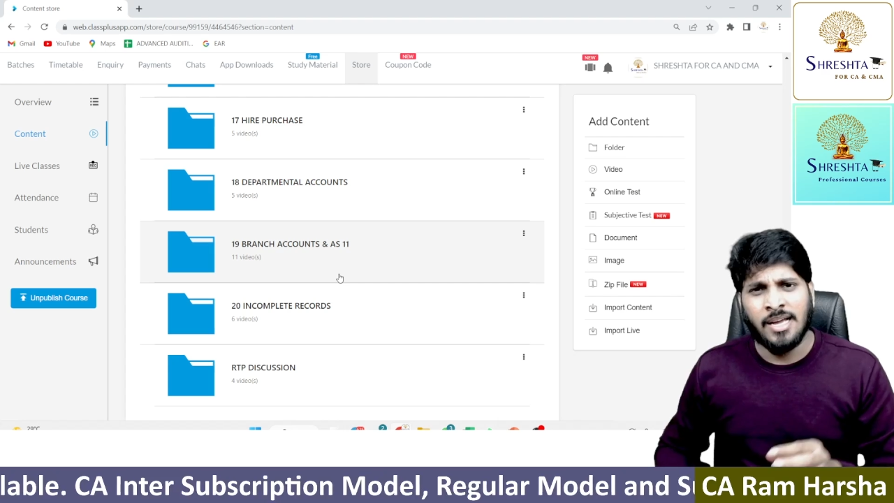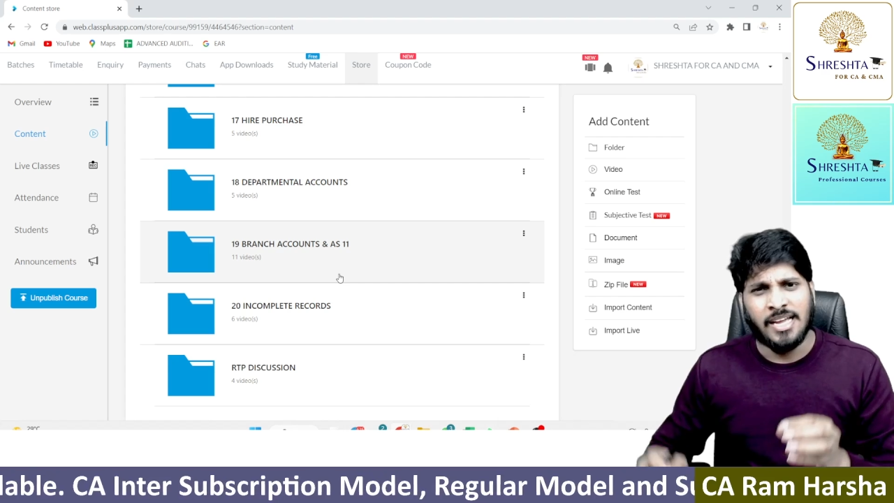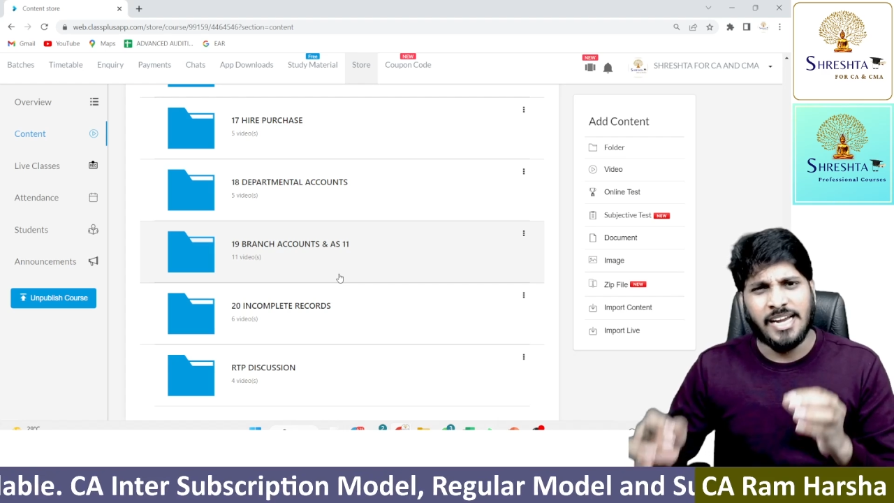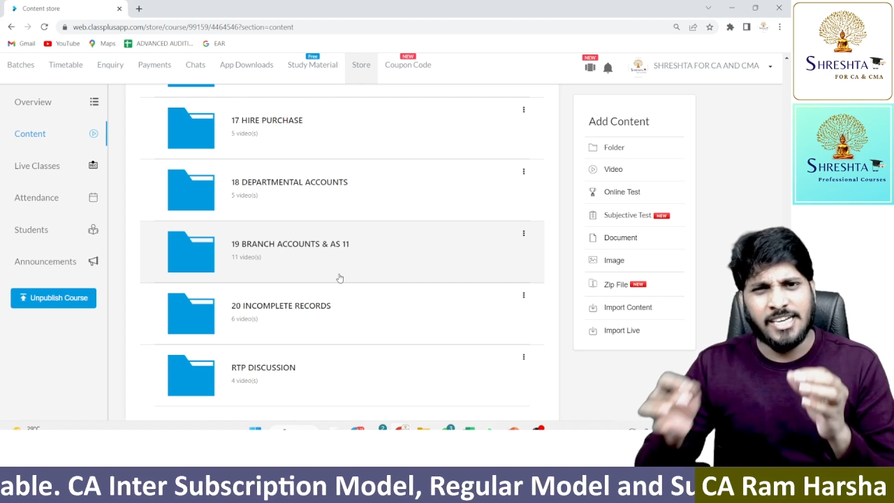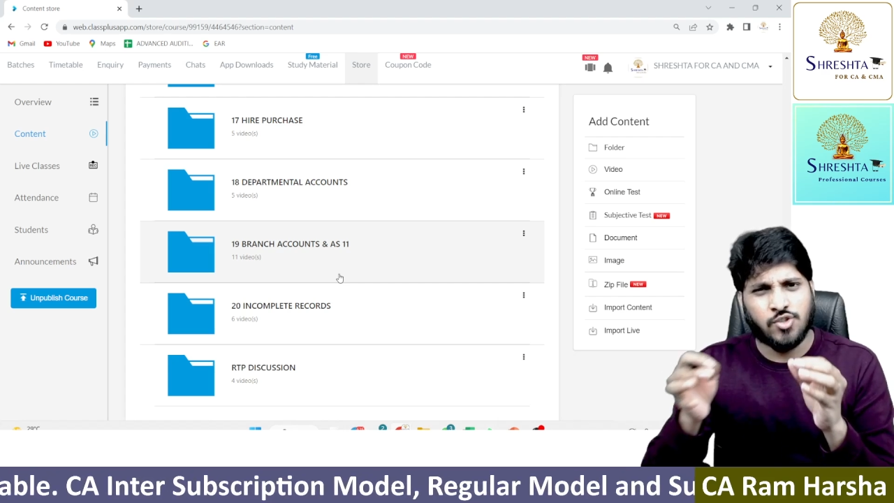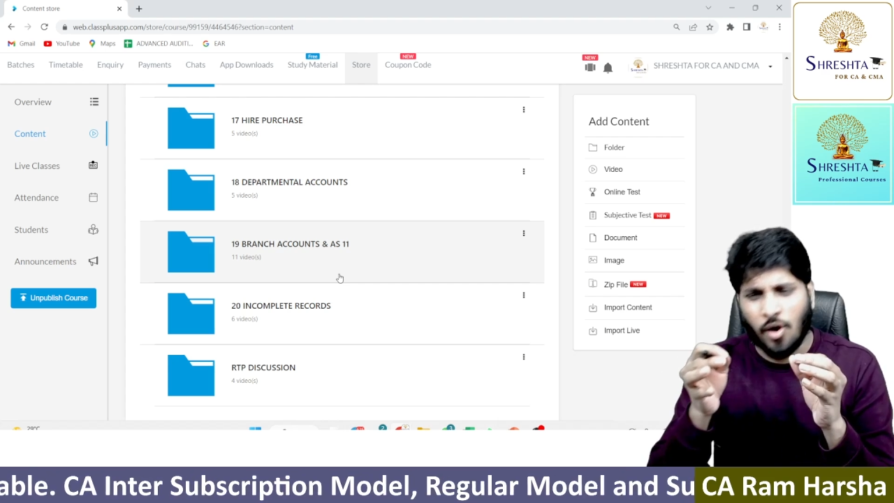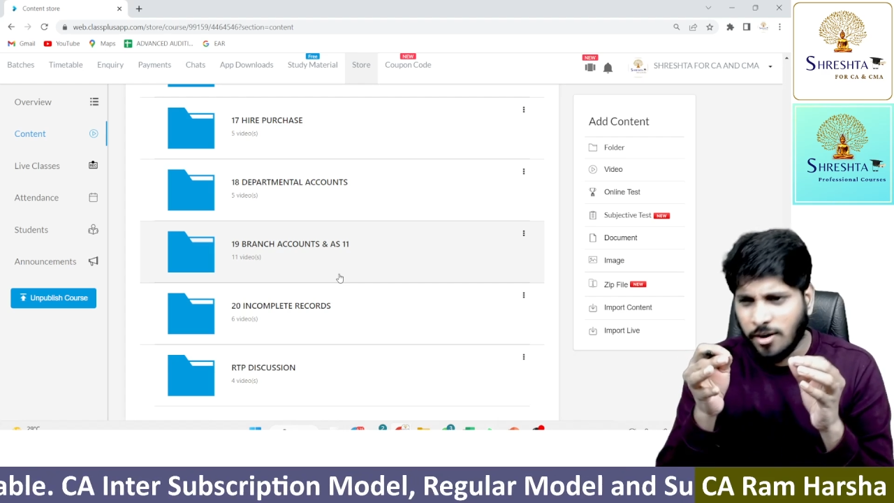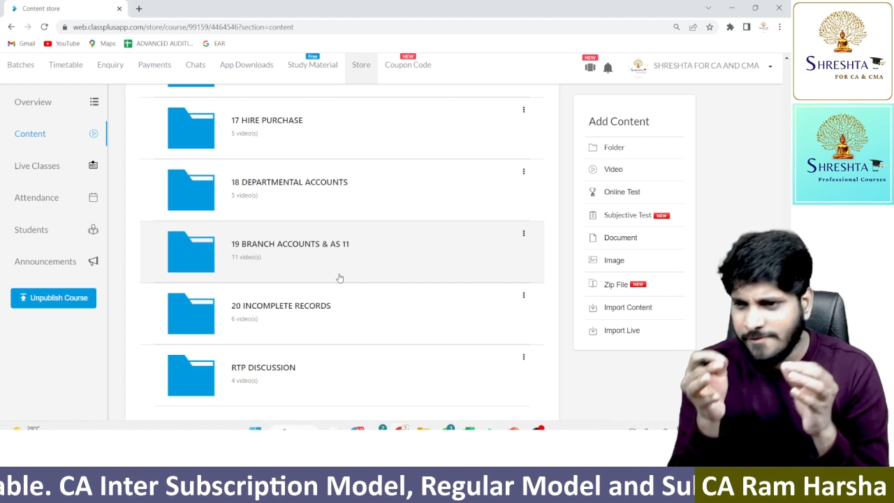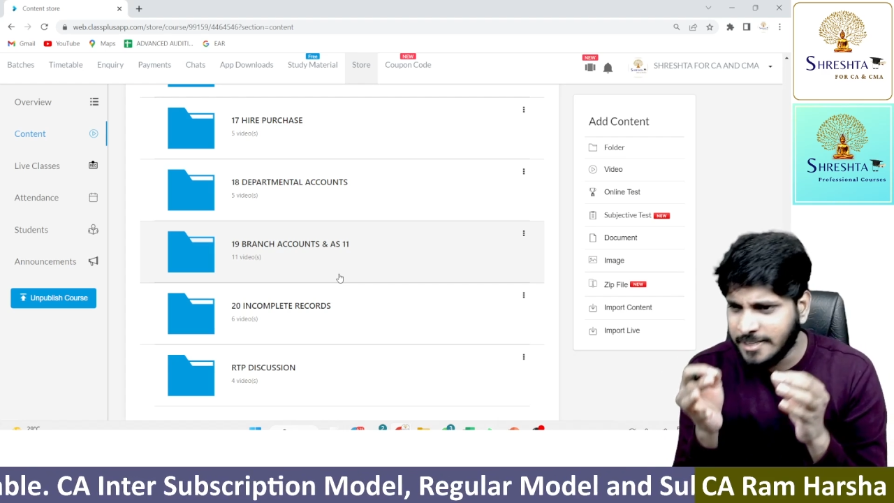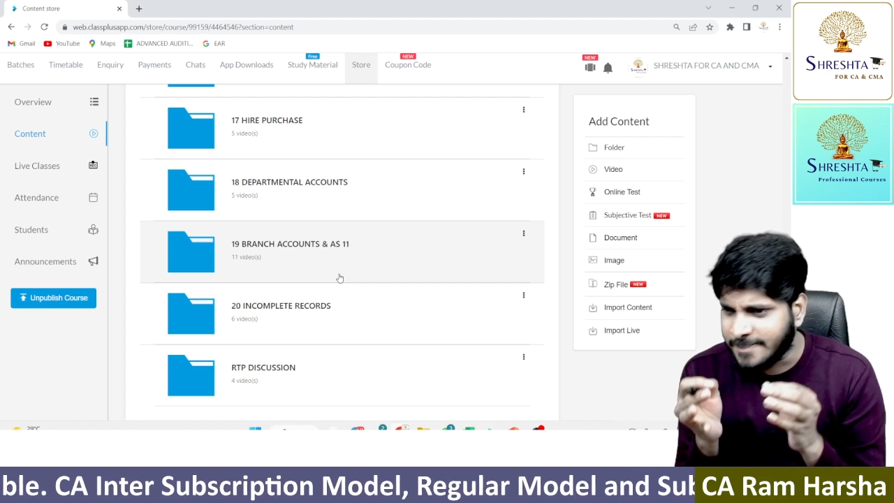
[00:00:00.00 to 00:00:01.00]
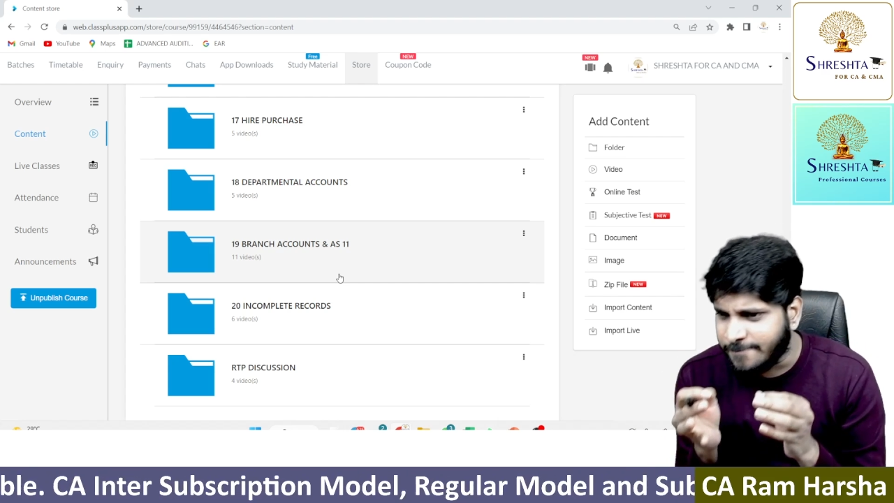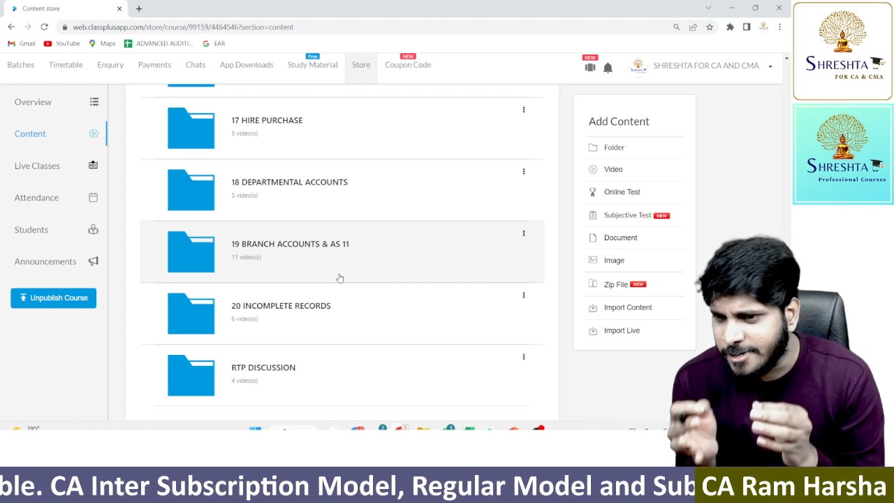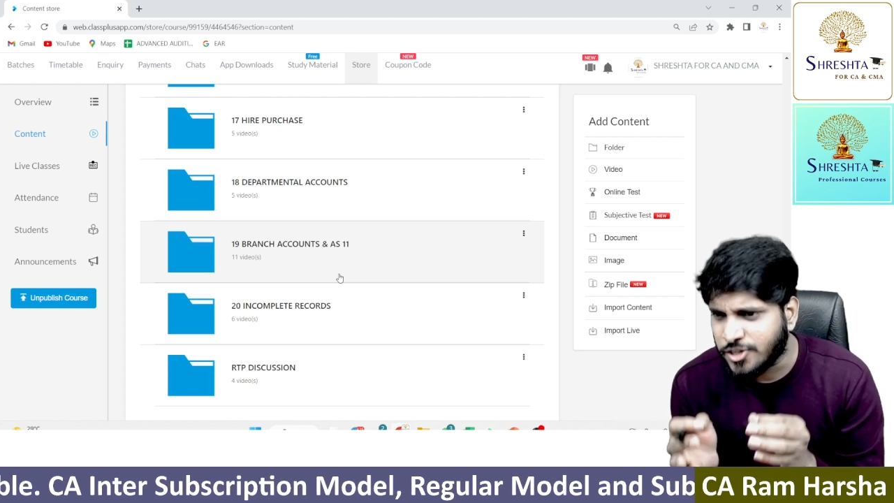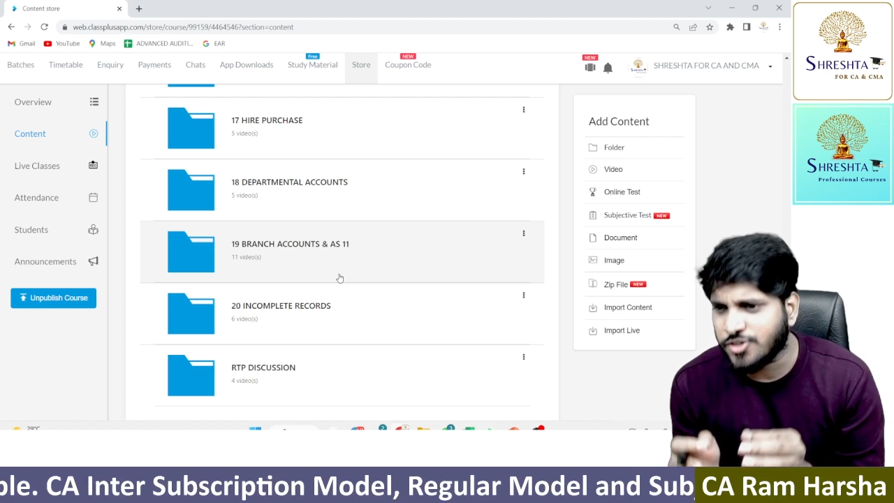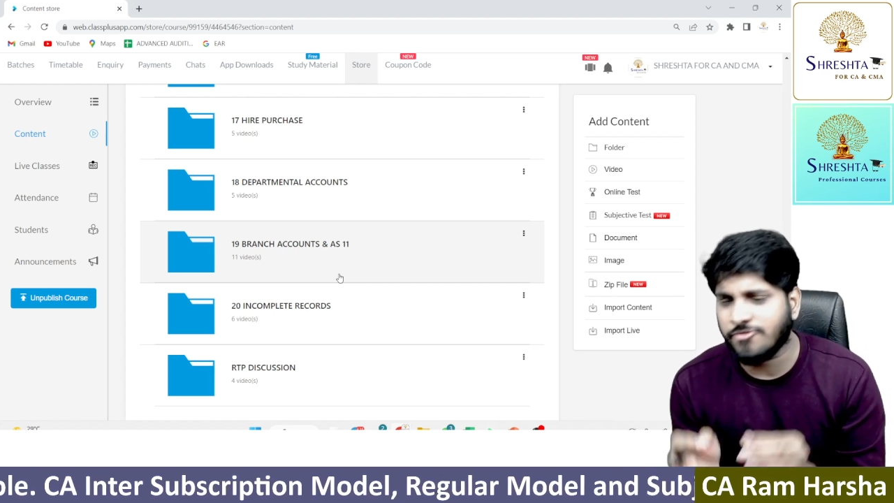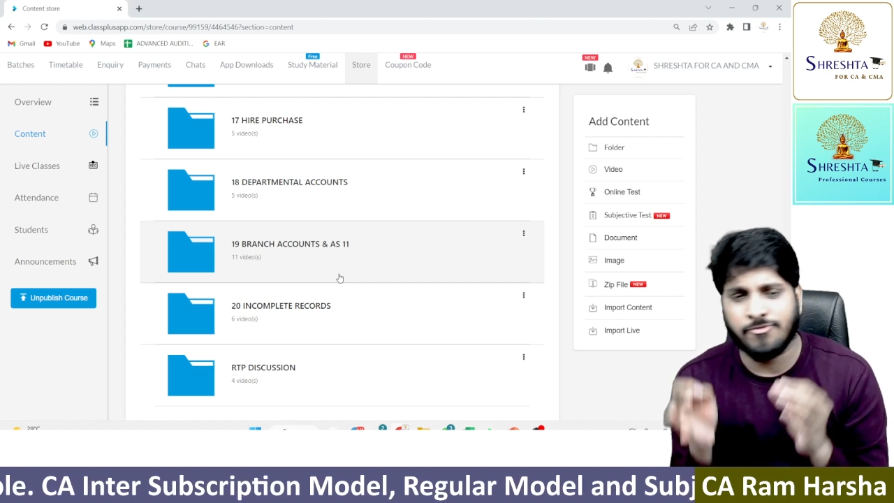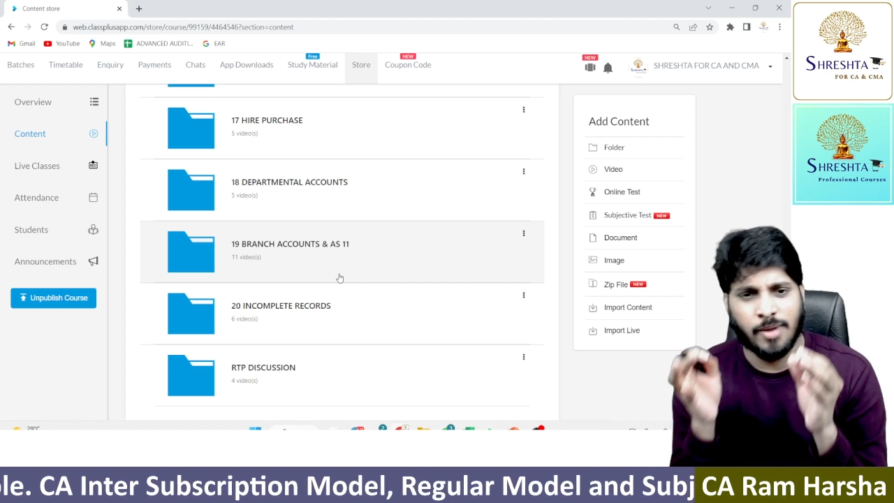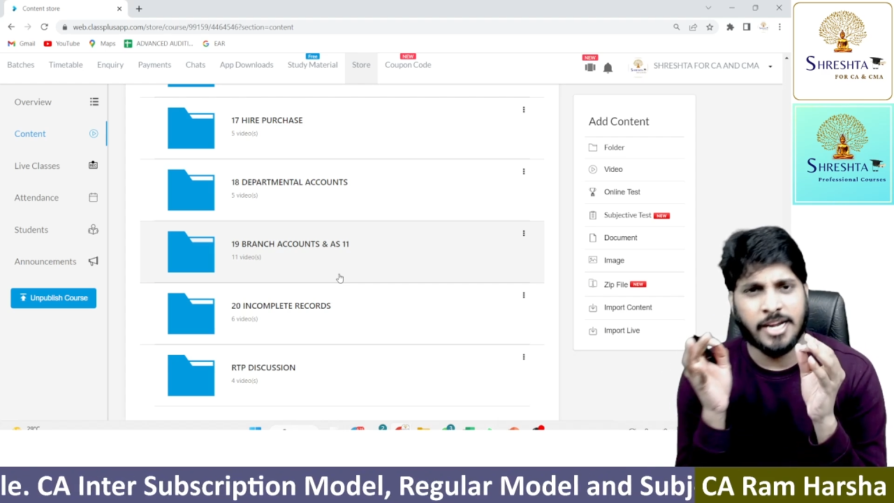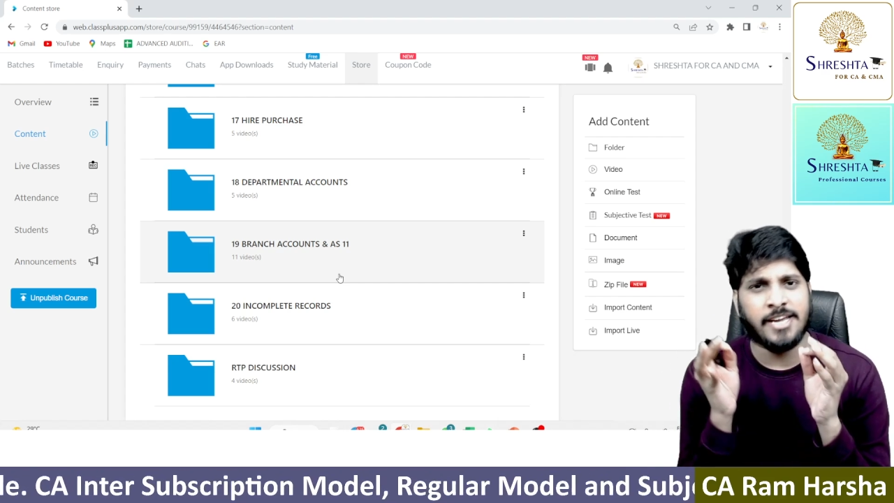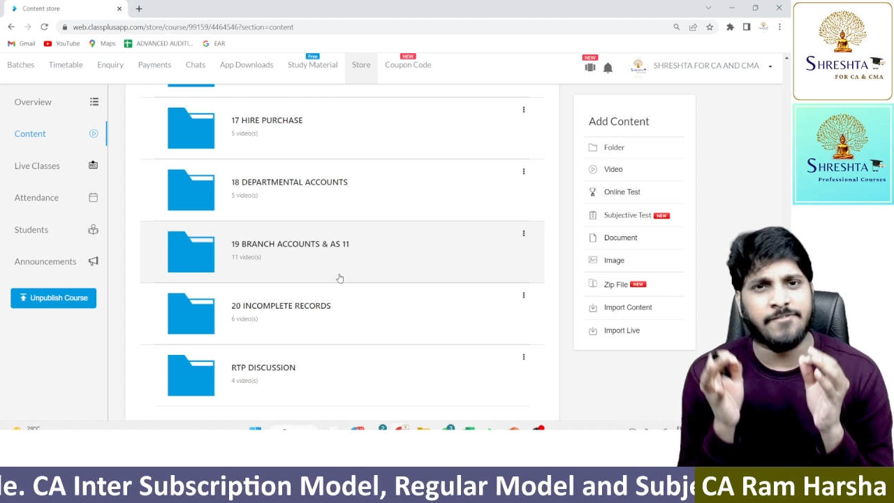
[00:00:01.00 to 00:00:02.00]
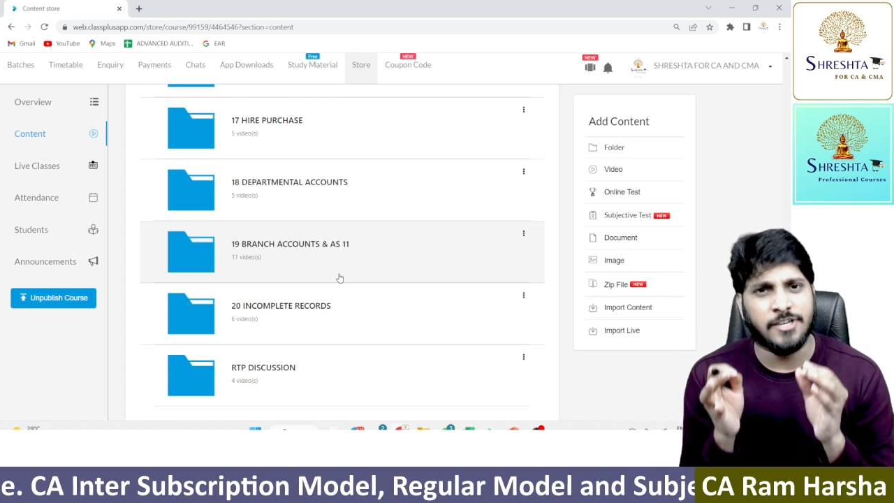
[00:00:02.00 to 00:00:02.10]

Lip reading: It is always waste of money and